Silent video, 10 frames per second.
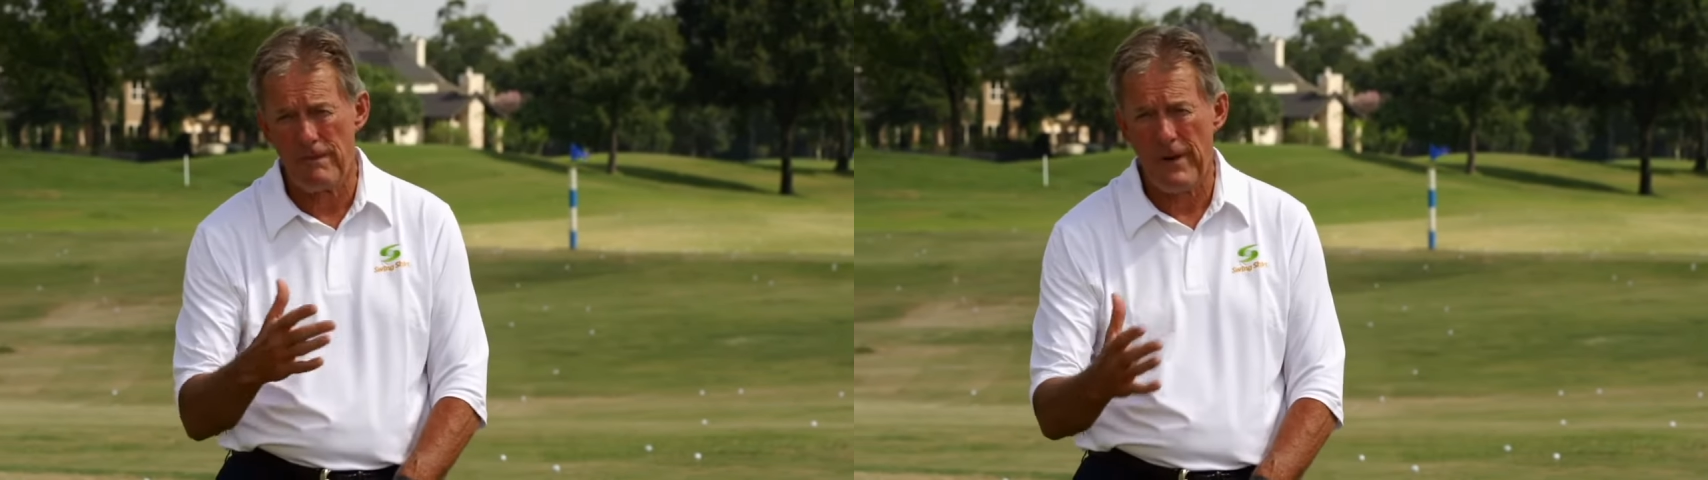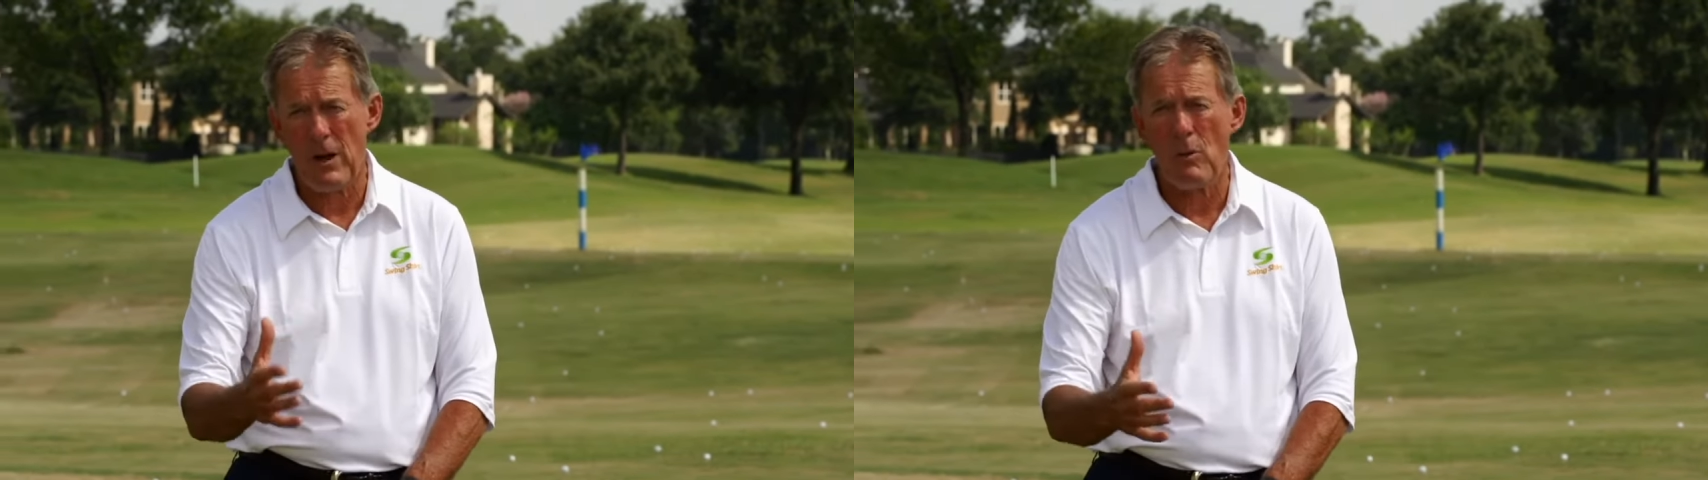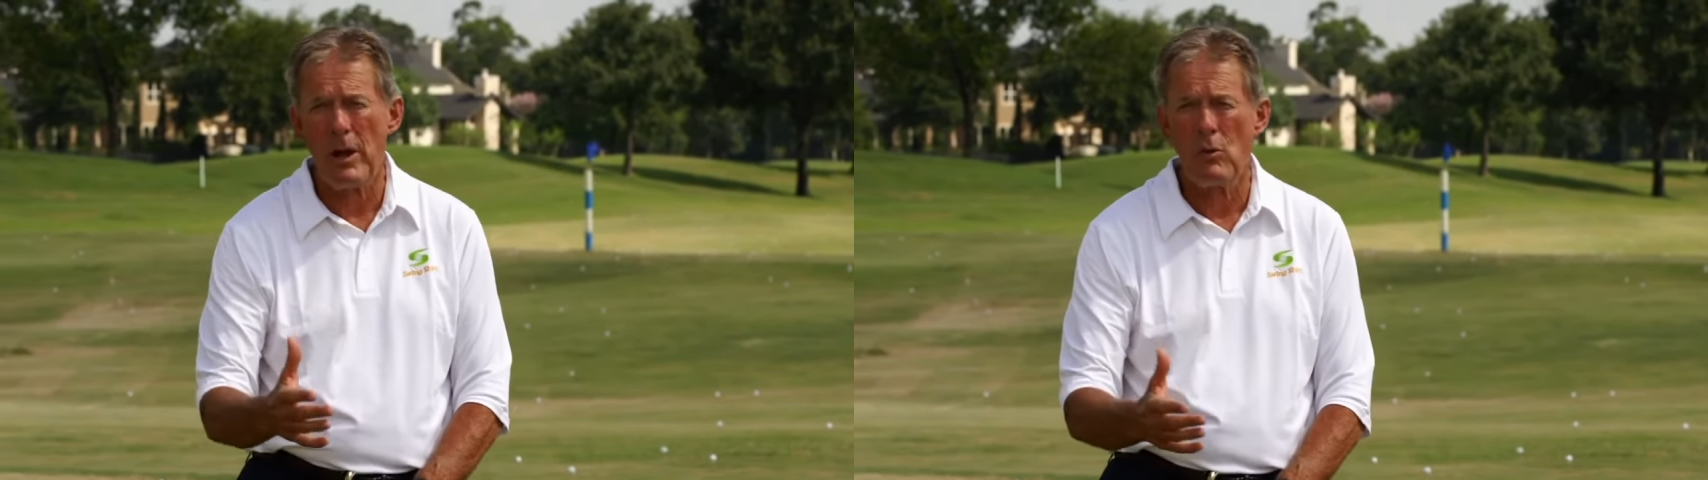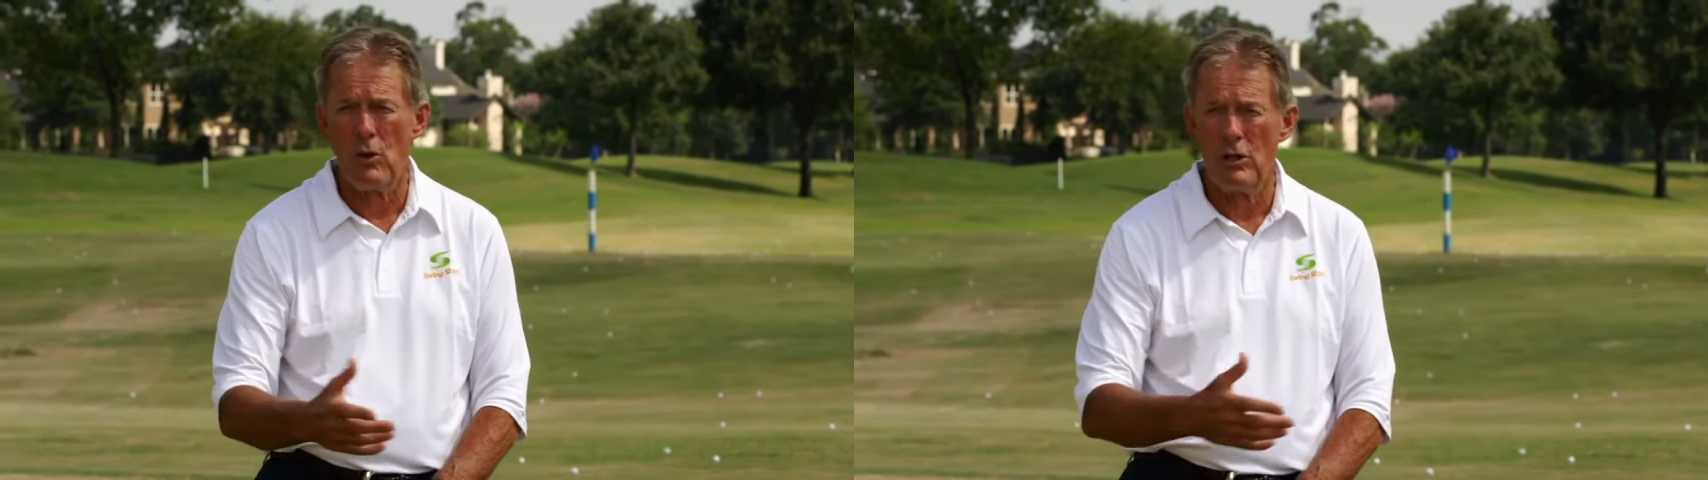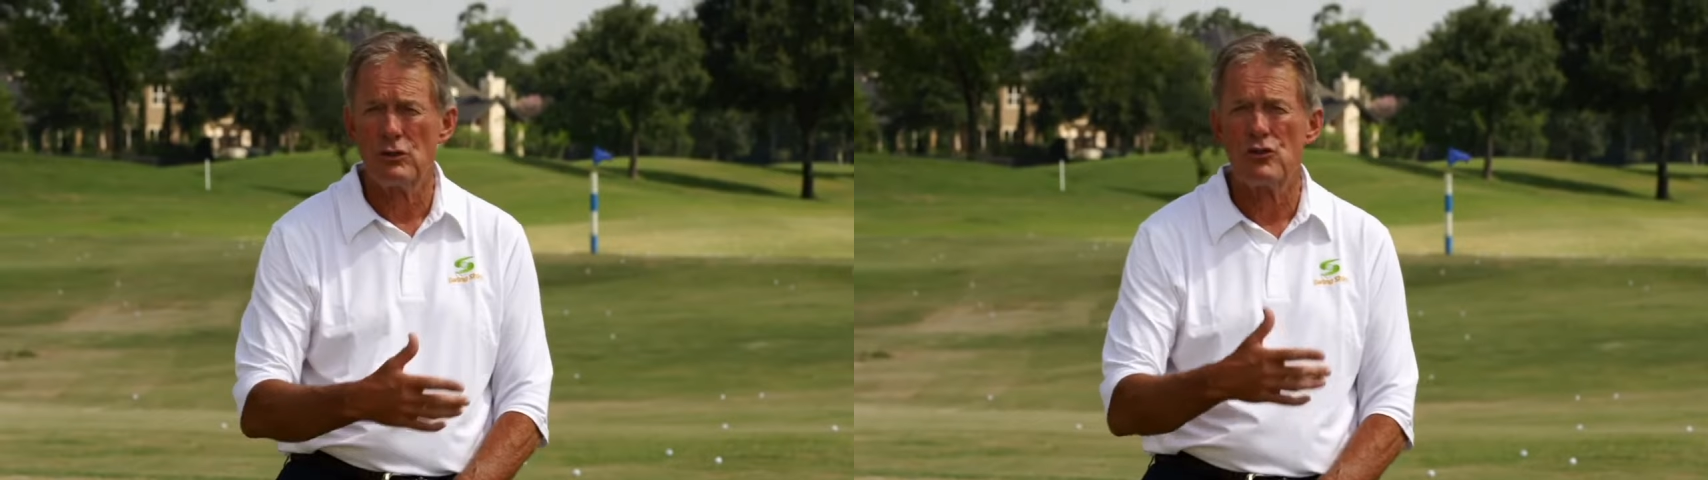fairway
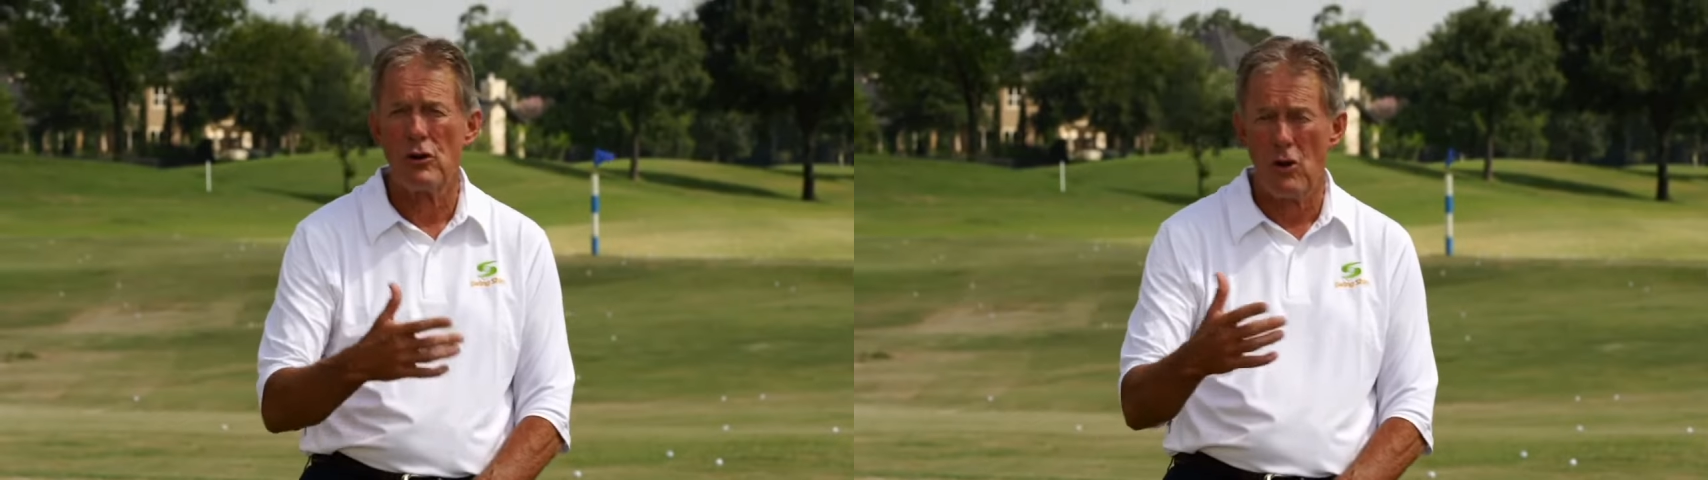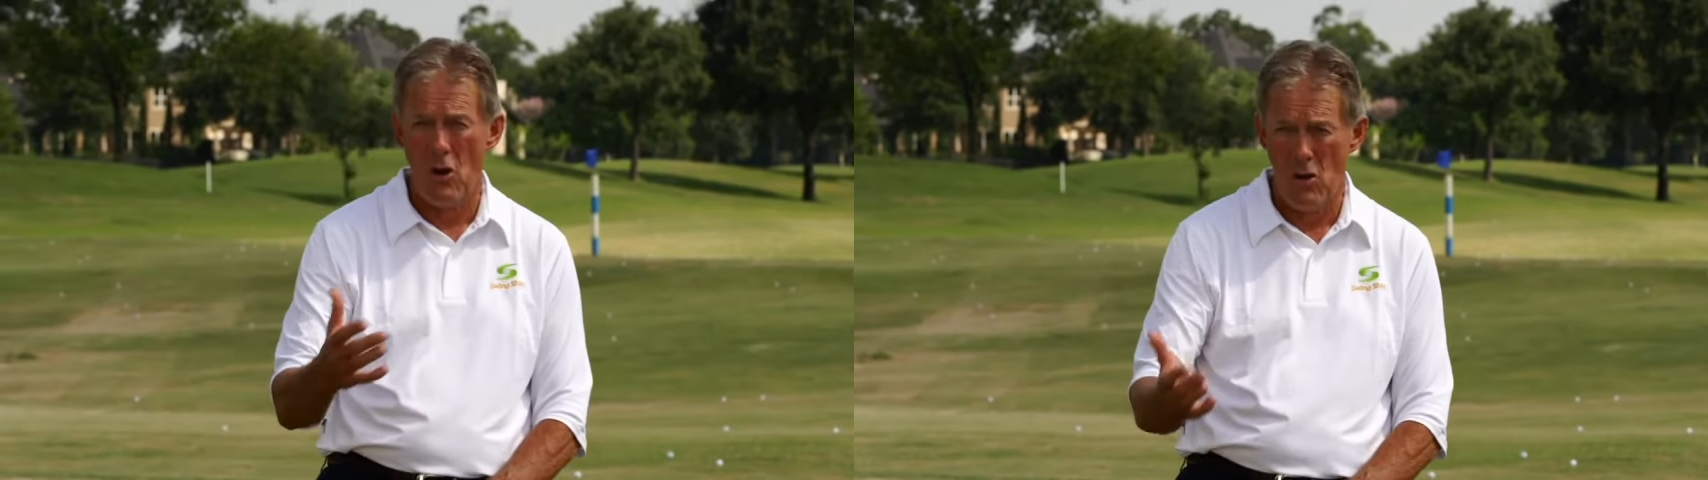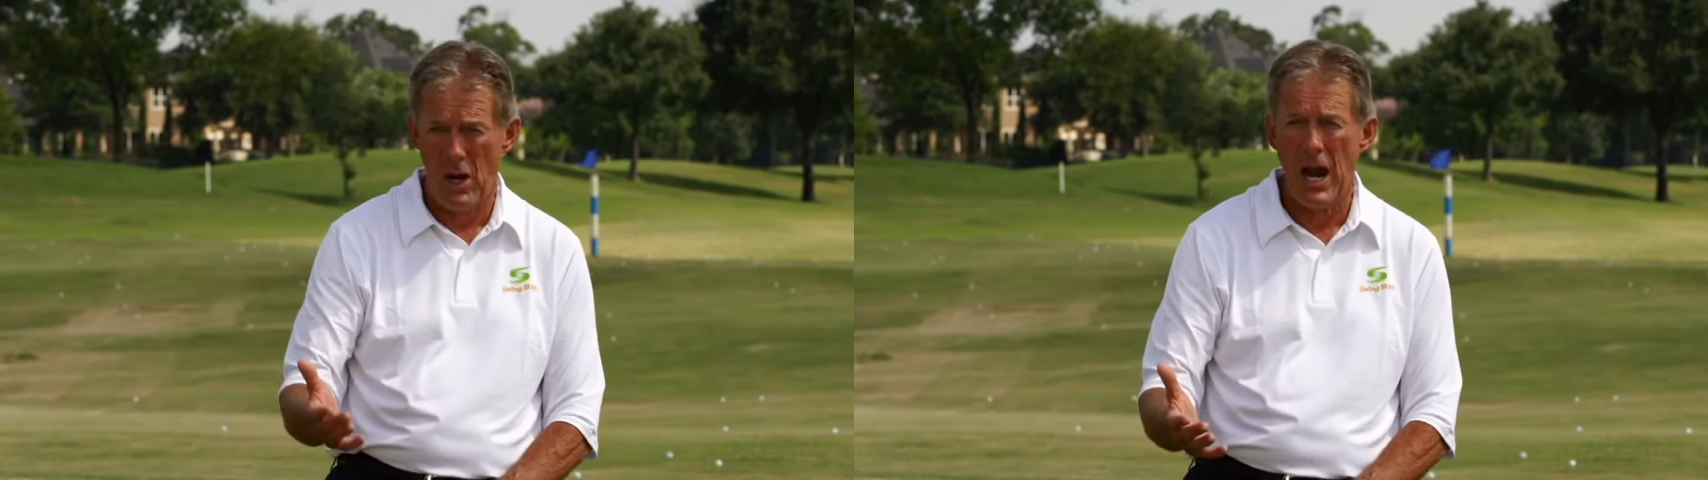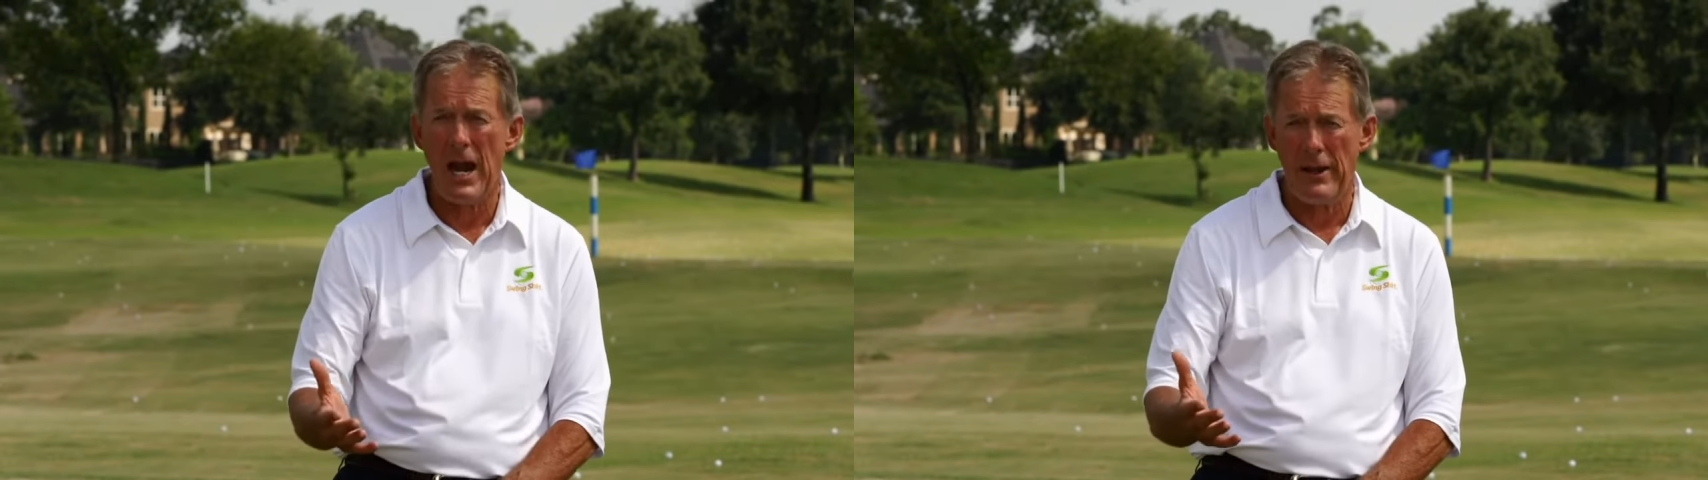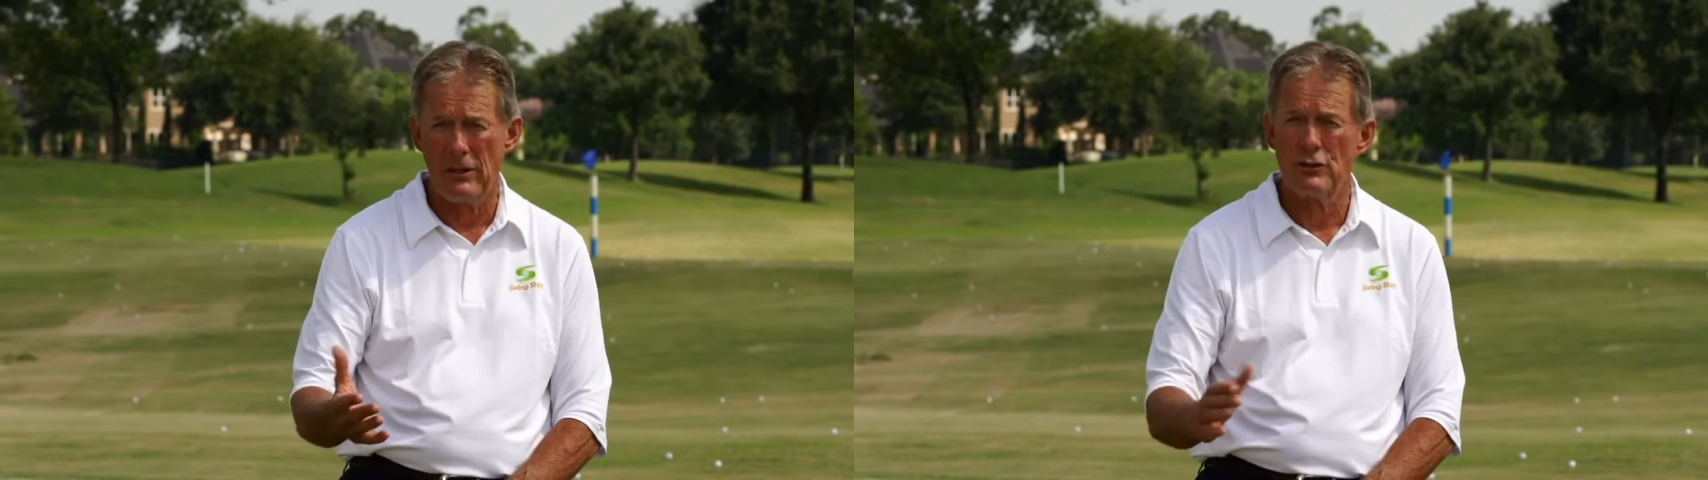woods or long
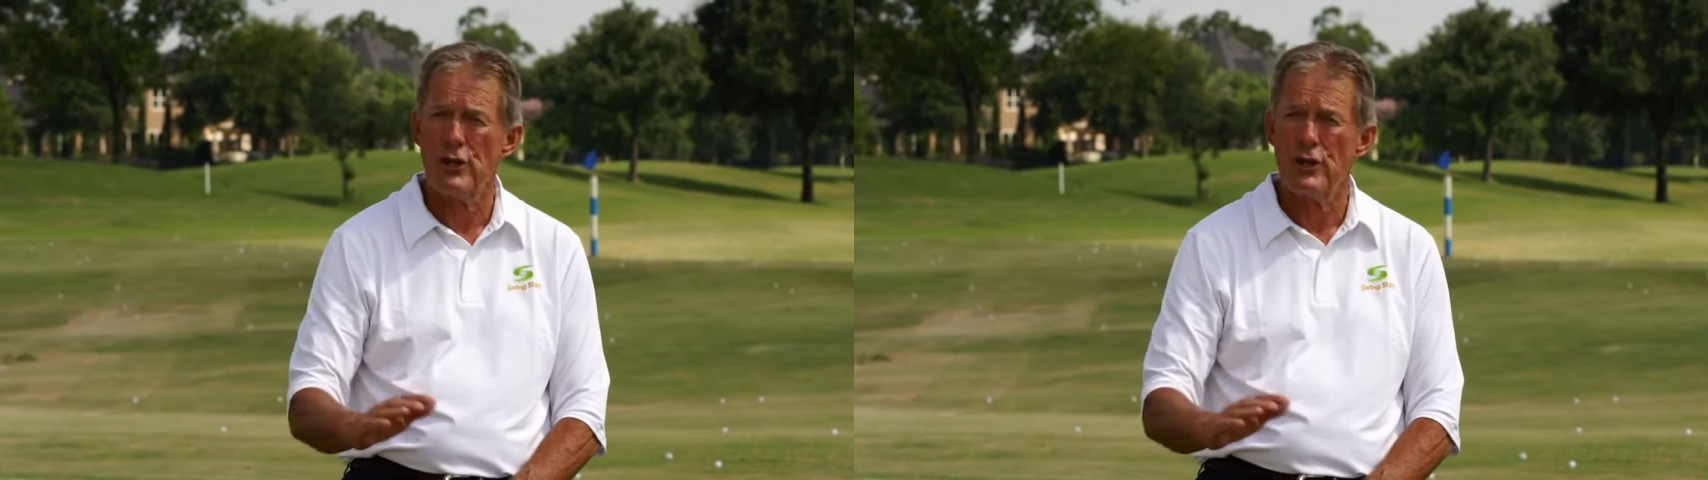irons,